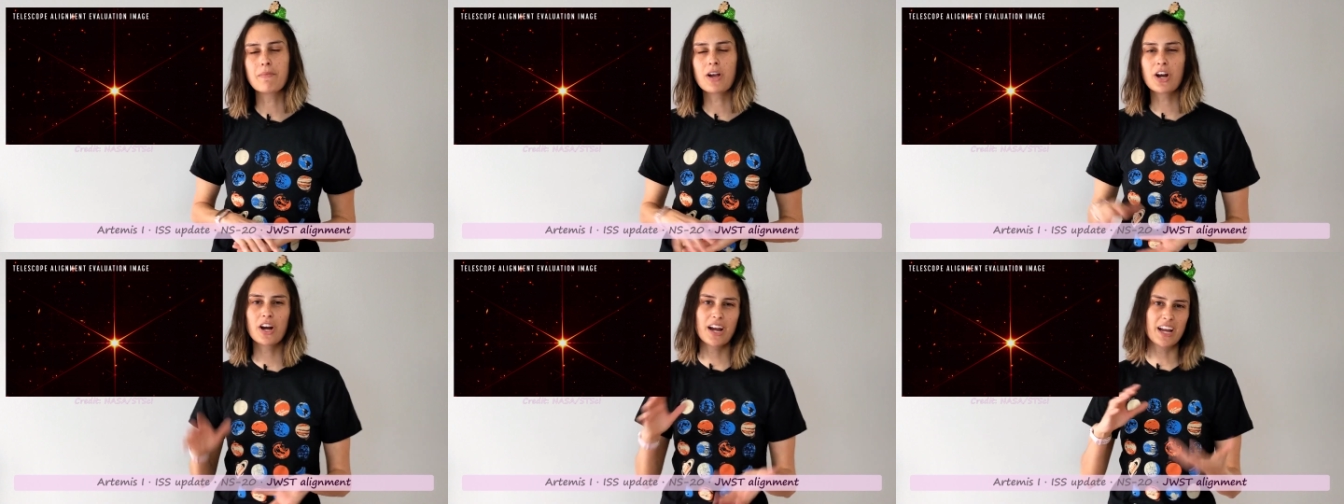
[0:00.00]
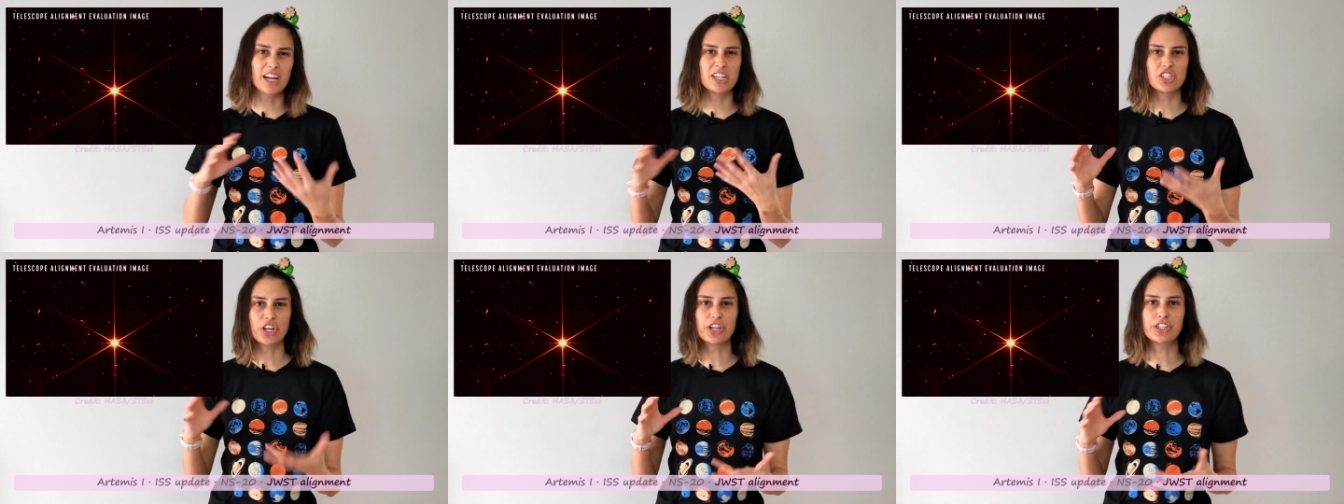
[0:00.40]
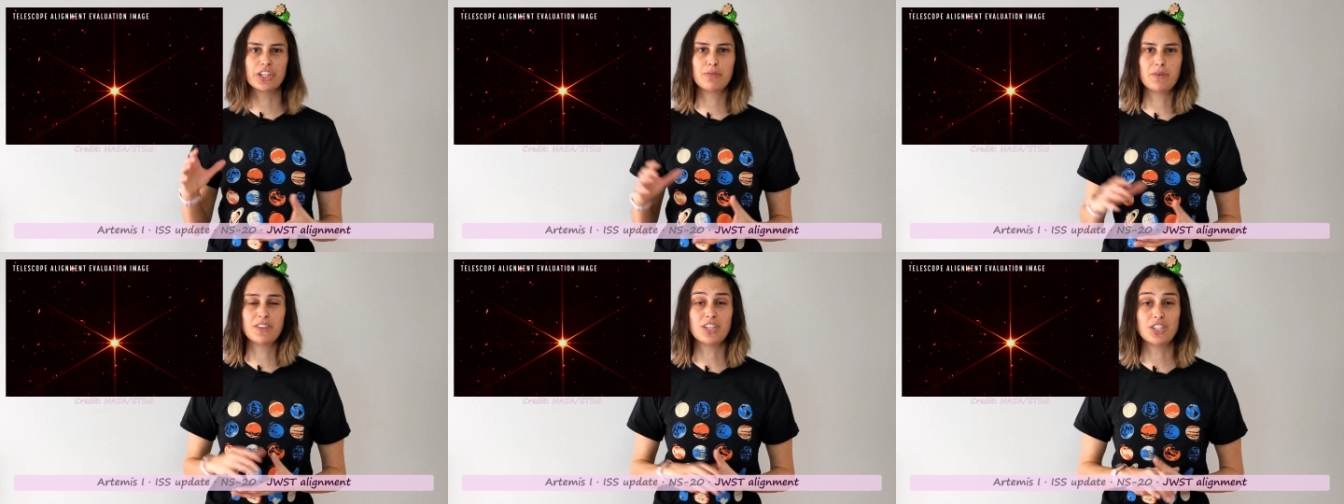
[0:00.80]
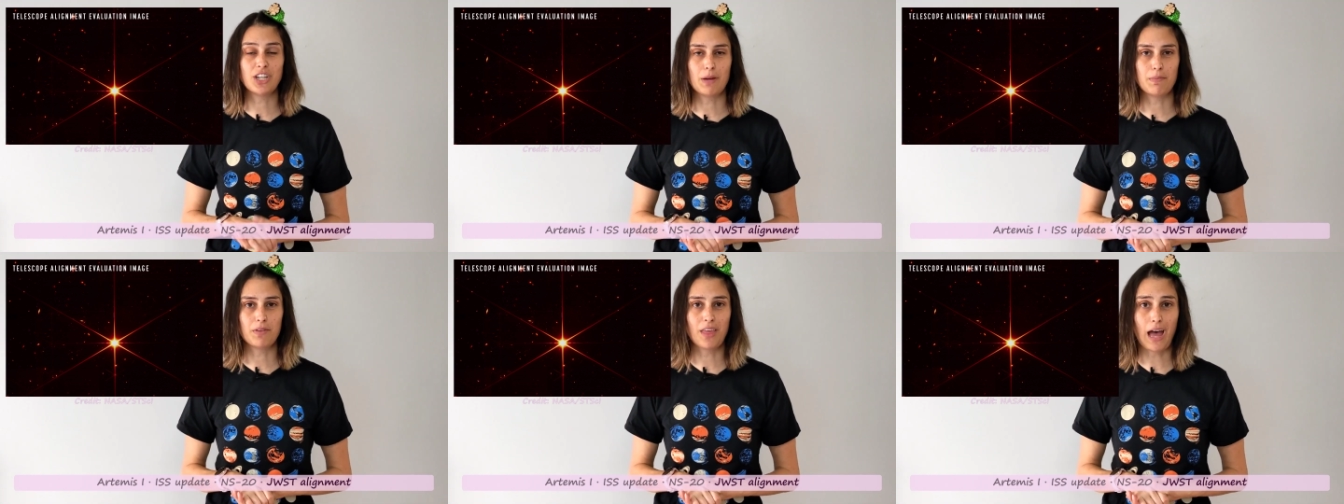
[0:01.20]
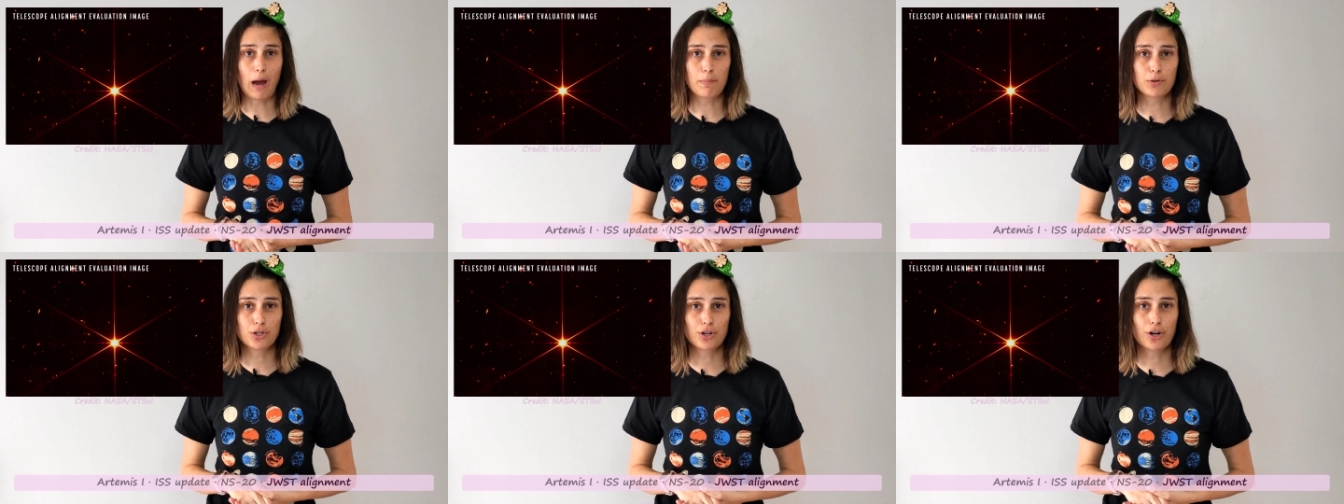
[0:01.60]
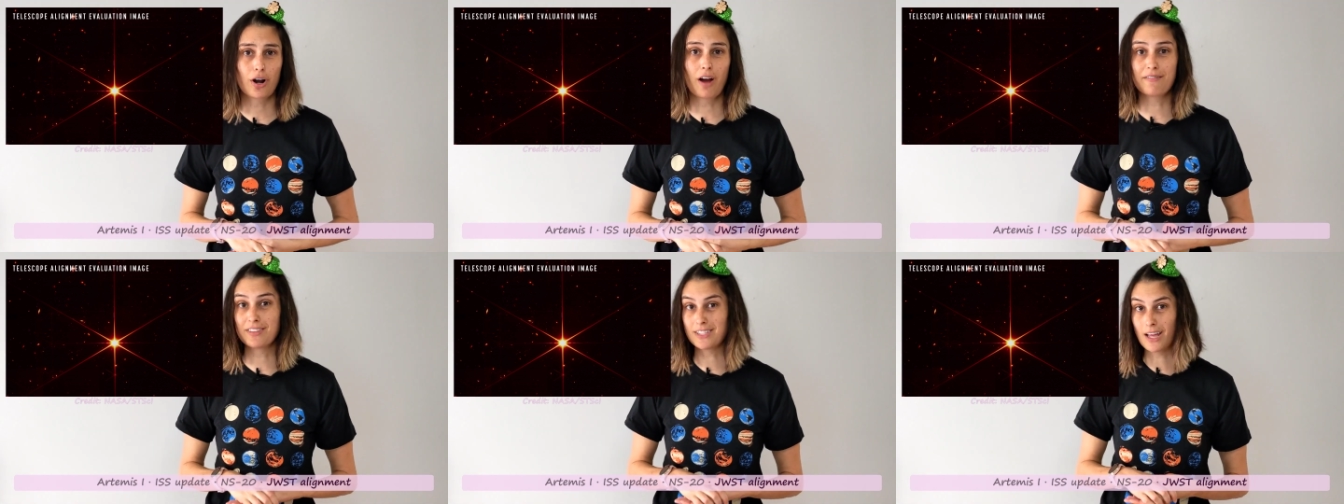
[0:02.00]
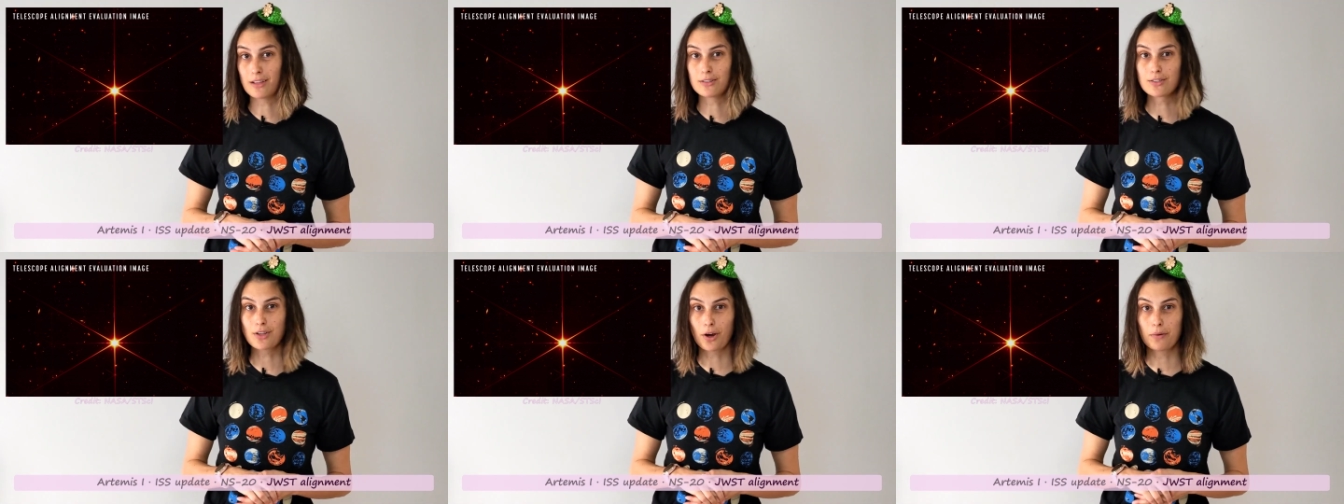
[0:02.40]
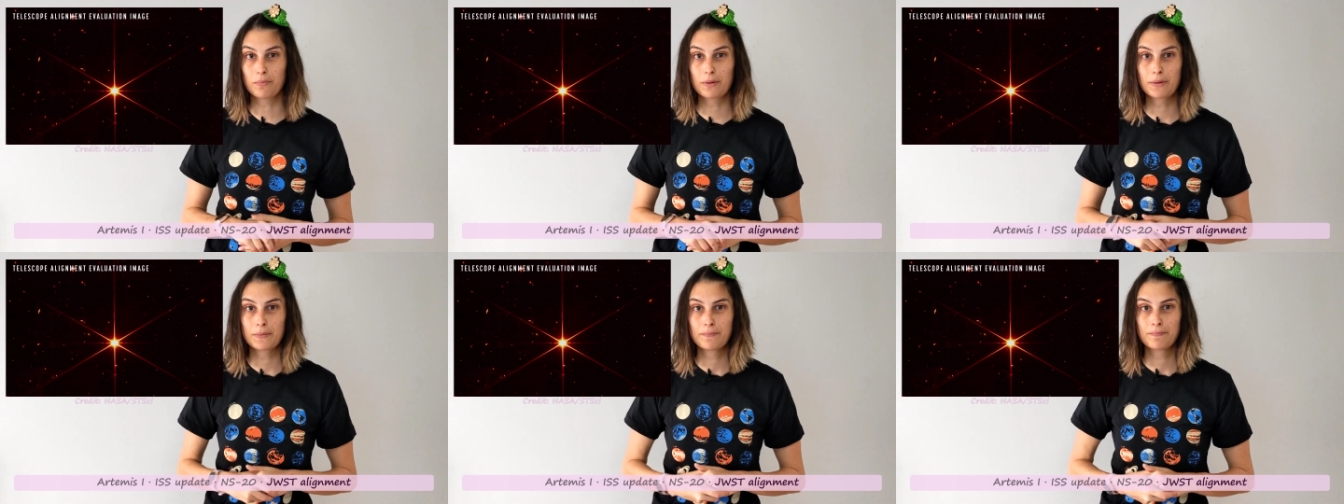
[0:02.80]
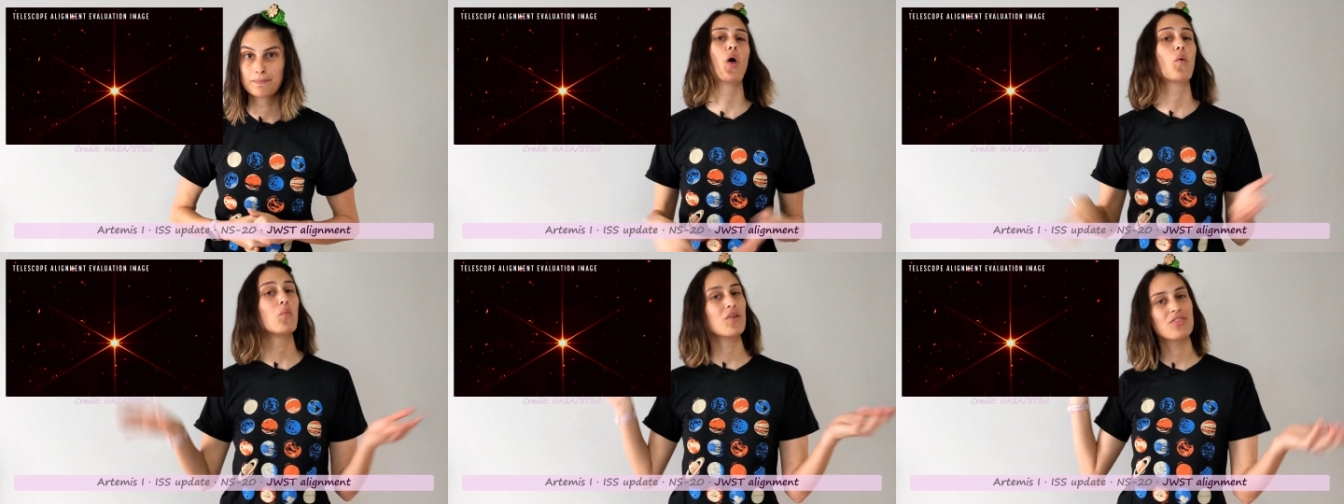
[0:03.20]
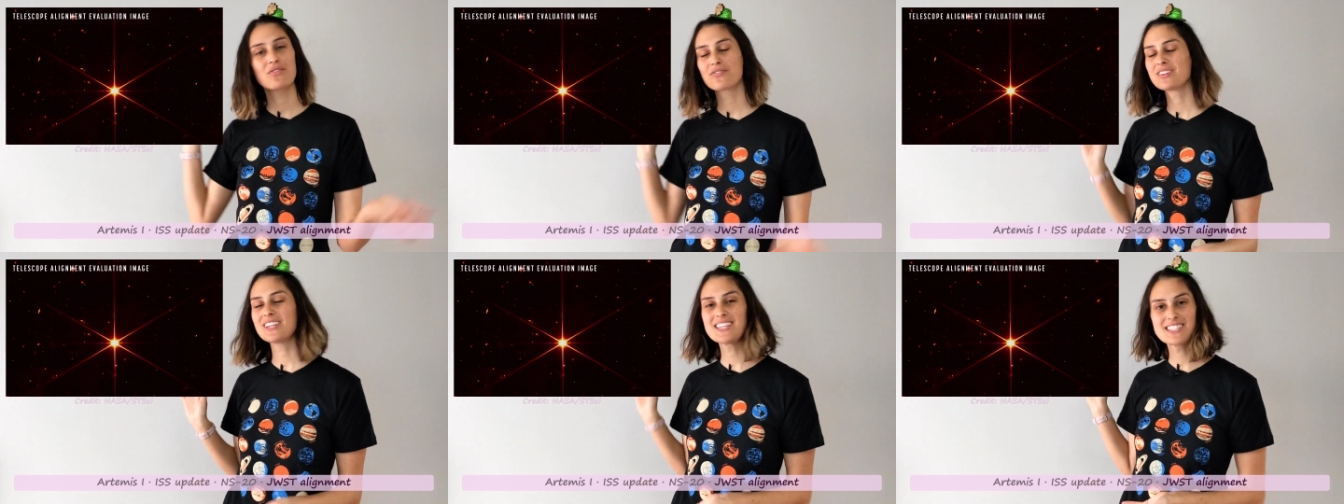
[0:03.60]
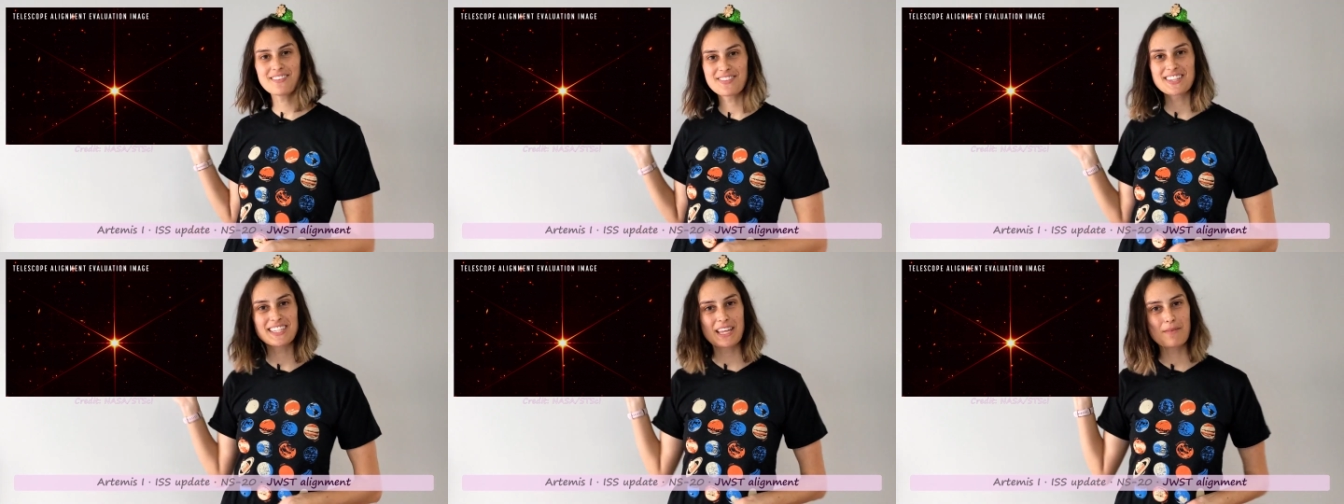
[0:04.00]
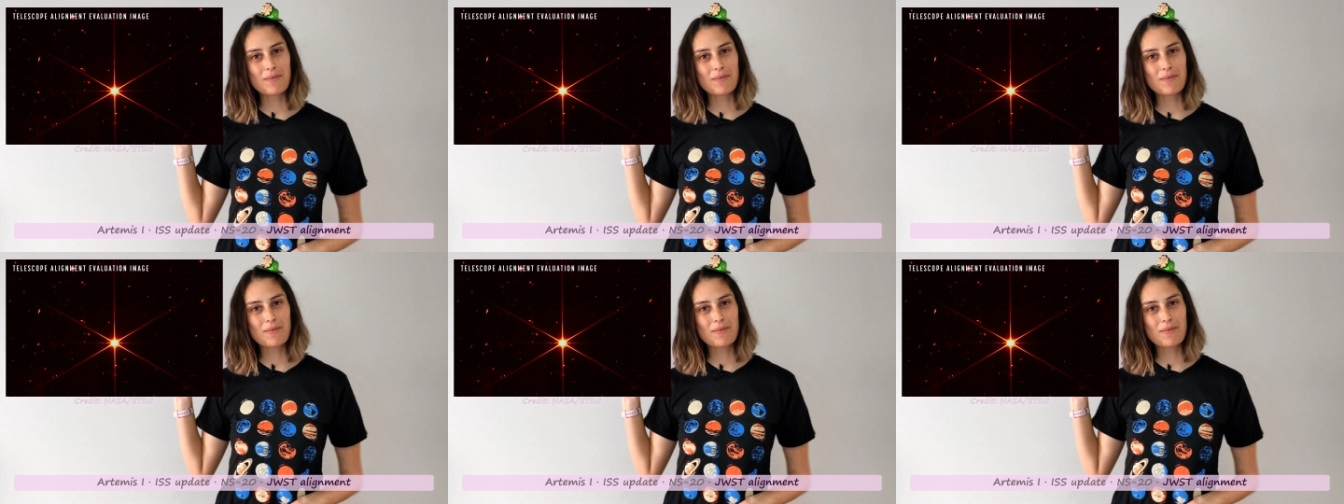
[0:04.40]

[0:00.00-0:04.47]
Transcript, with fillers: mirror in conjunction with the shape of the aperture of the telescope. With the release of this